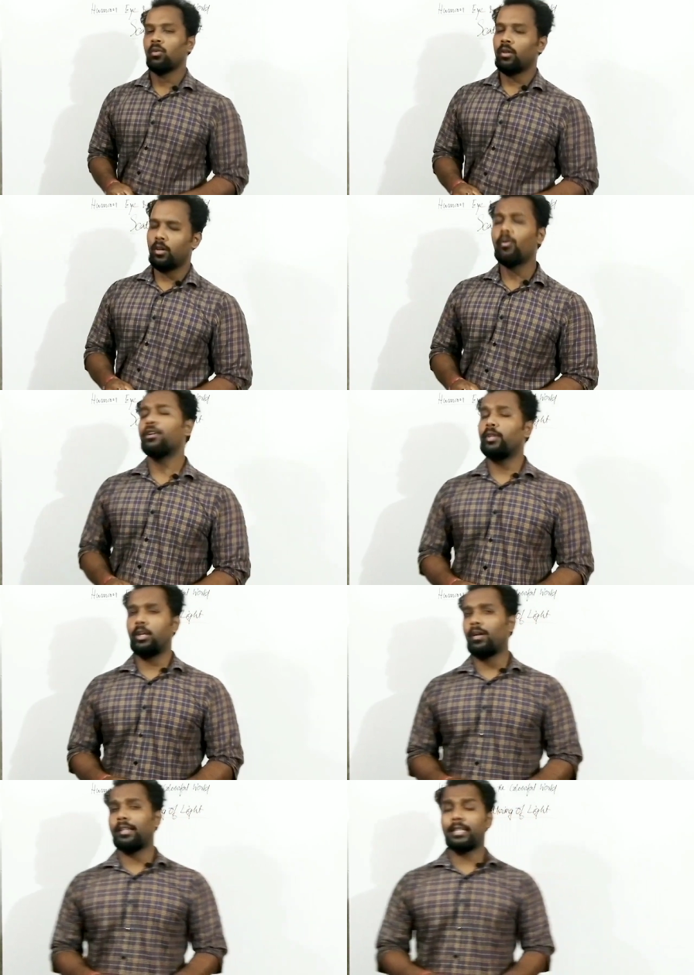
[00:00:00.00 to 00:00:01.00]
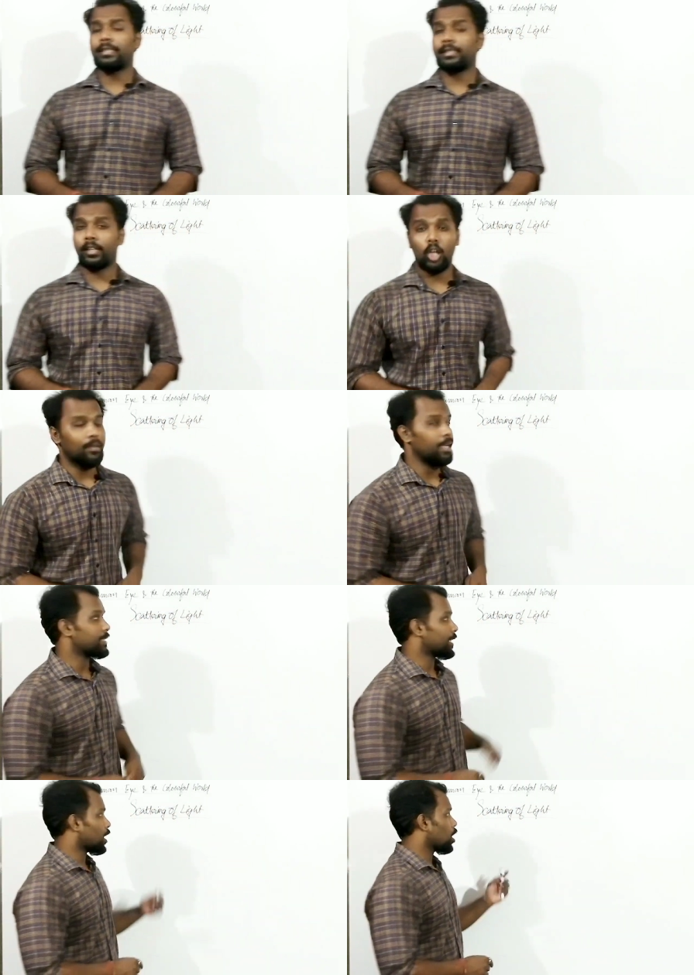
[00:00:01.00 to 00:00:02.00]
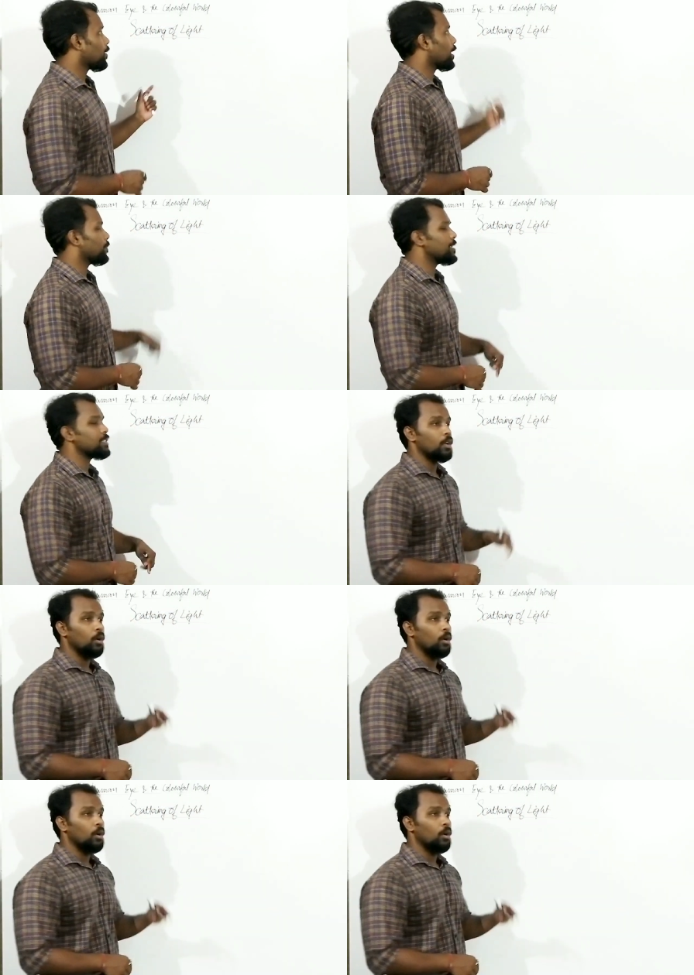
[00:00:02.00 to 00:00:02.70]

What do you think? What is the scattering of light? Scattering of light means